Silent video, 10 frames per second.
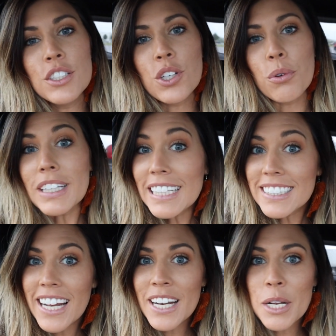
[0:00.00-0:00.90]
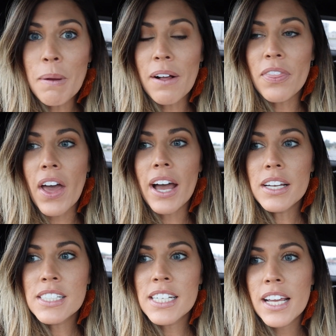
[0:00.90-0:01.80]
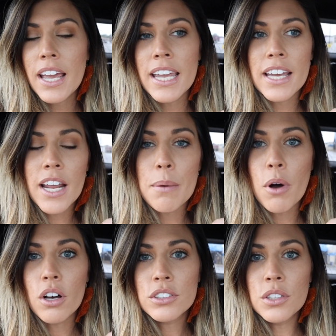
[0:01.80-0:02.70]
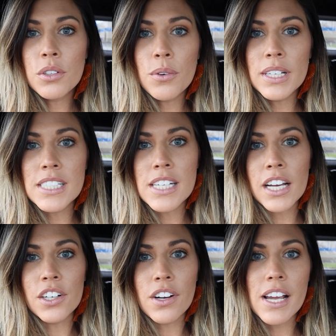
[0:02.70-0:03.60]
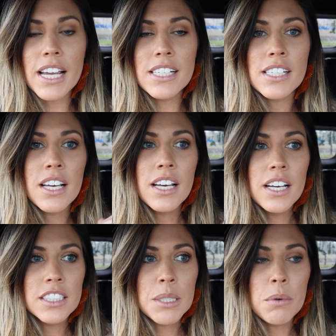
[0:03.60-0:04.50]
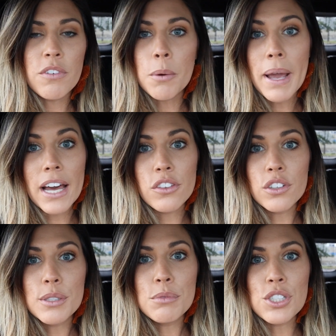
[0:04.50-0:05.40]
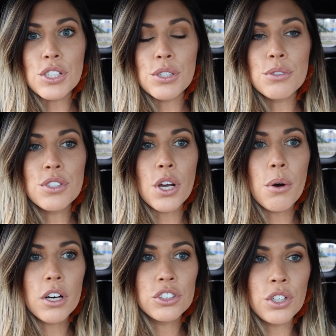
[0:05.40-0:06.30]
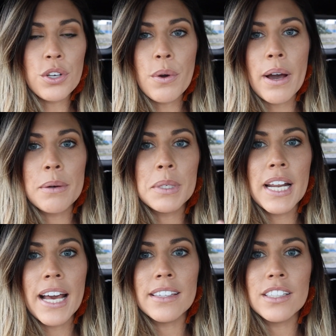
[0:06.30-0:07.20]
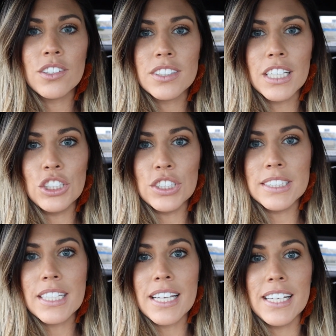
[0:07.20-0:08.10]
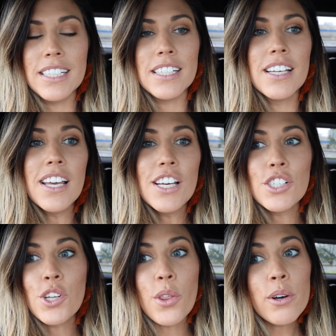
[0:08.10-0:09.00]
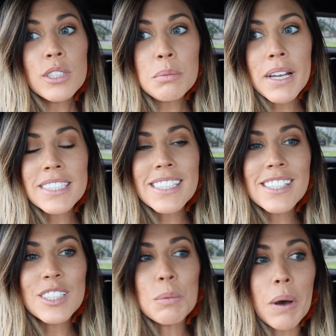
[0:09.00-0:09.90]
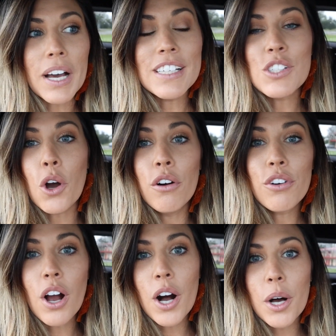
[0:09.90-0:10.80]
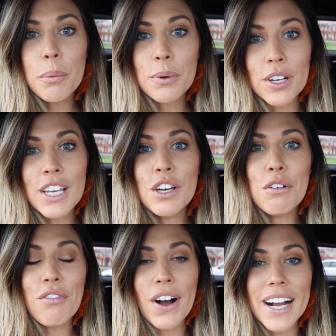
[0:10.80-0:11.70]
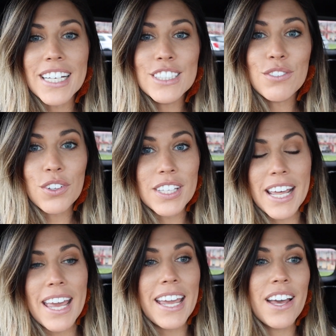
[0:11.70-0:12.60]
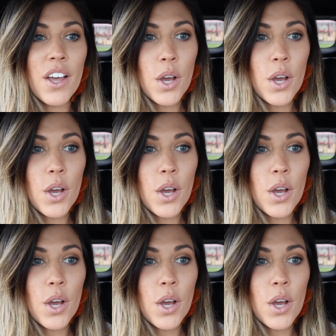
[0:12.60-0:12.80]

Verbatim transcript: So really excited about that. And I'm also going to decorate some of our bathrooms too. So I'll show you how I'm gonna add little touches in to those spaces. But overall, pretty good finds for the day.